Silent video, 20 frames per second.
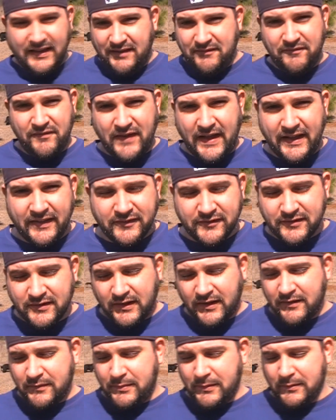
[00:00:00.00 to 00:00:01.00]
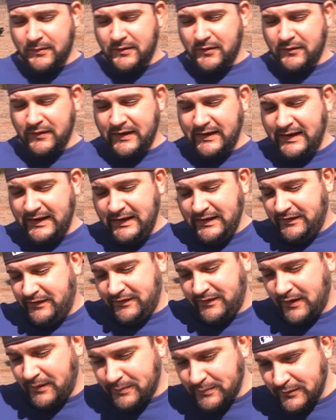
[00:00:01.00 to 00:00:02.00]
In fact, there's a lot of people that don't get to eat
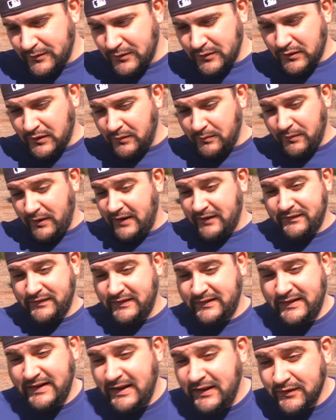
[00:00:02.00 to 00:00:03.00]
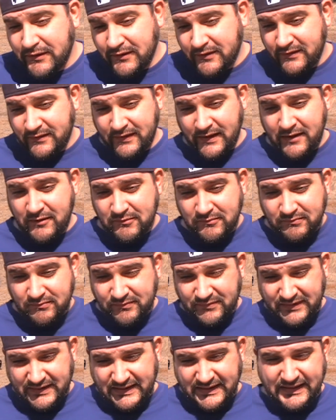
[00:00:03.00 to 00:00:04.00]
supper or breakfast either. They
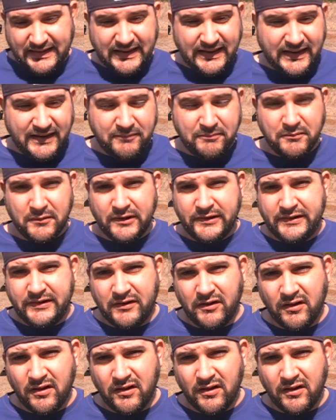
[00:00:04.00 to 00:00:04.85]
don't get to eat much at